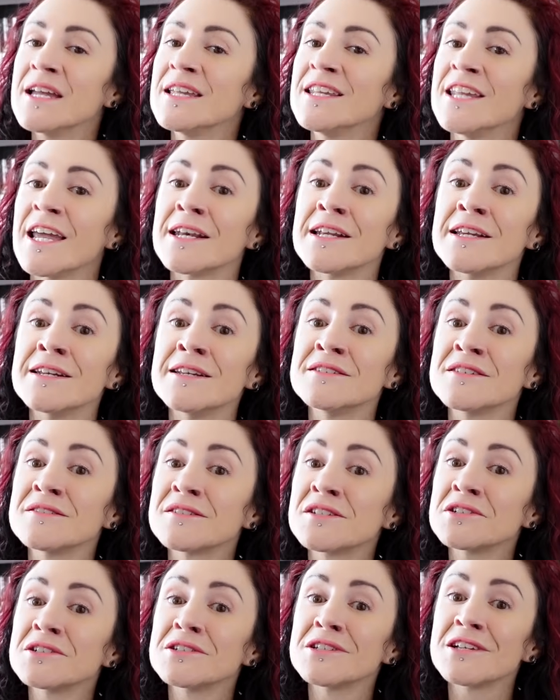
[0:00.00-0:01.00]
yet it is
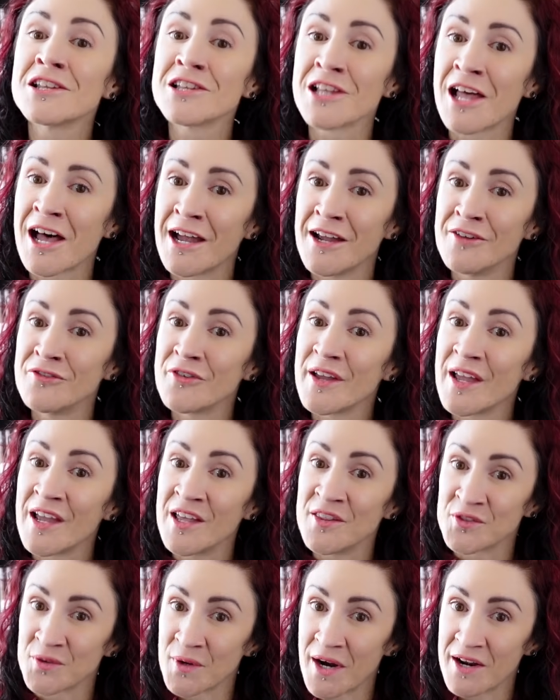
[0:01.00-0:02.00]
still alive
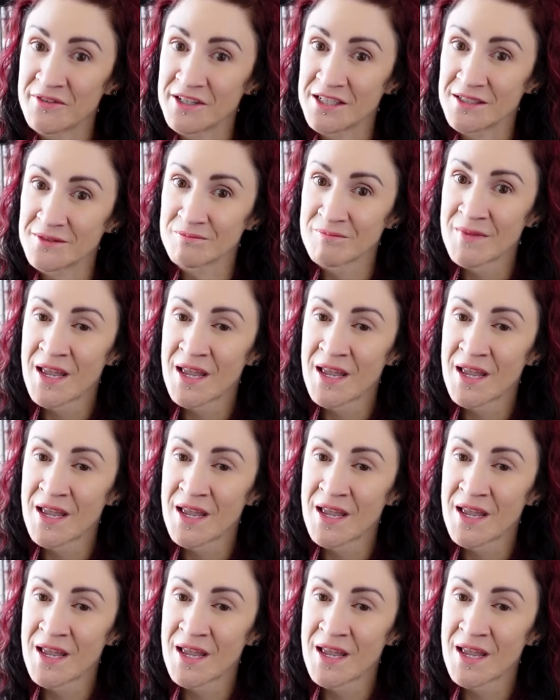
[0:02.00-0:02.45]
and thriving.